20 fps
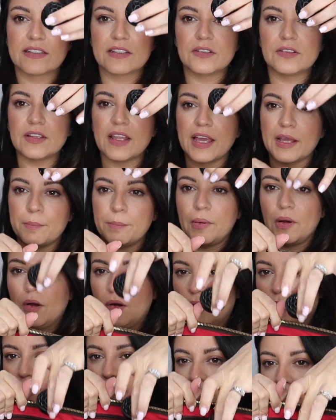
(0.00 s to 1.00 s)
little like
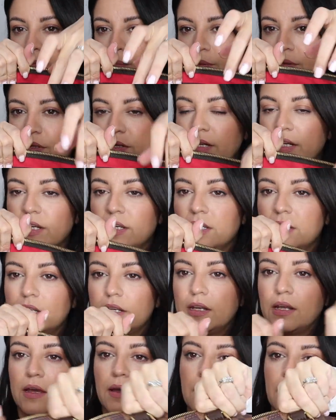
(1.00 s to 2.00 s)
ball that you put
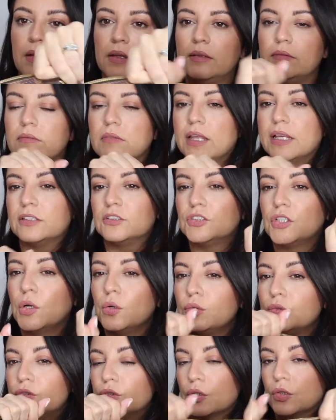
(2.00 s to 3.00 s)
in a like
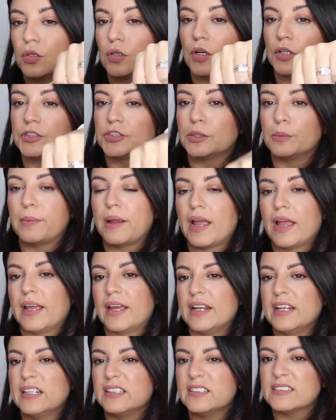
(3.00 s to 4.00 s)
tote or larger bag,
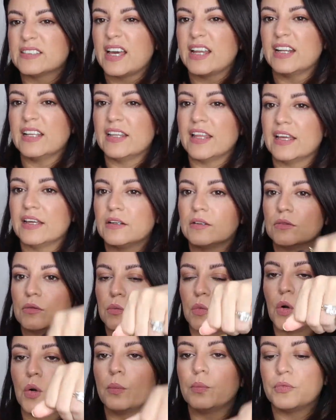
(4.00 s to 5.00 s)
and it just kind of like
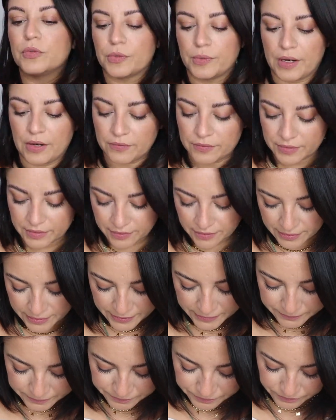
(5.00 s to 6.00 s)
roams around in
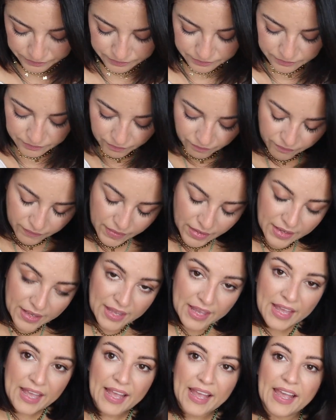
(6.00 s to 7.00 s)
there.
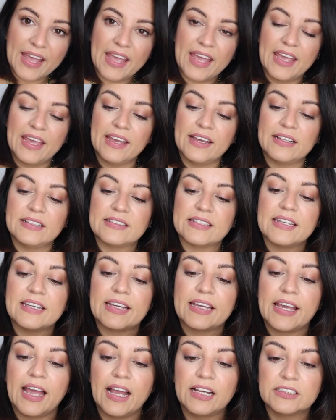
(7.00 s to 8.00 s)
And
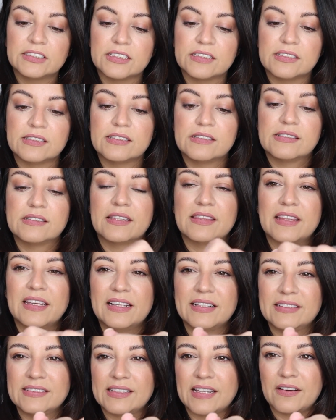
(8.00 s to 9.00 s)
it catches
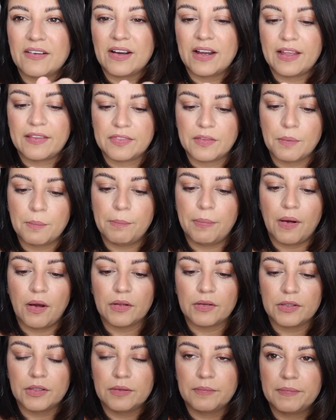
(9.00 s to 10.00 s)
things that are at the
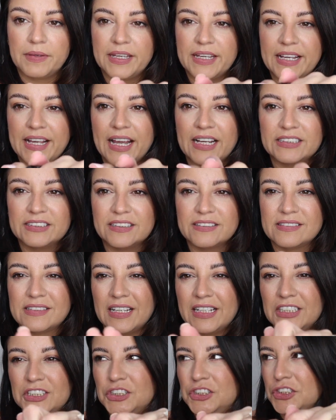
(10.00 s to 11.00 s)
bottom. It catches
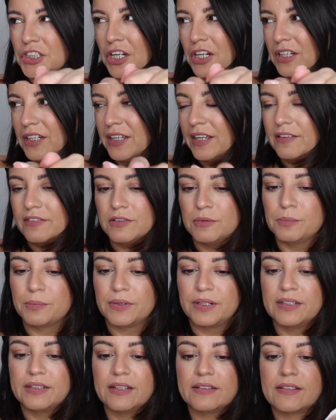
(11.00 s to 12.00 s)
like junk and
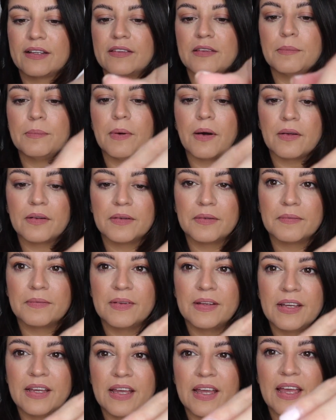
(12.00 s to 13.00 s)
debris that's at the bottom.
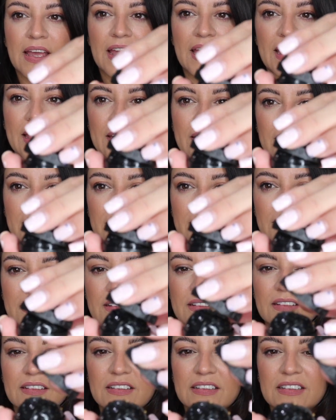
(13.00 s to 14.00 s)
And look,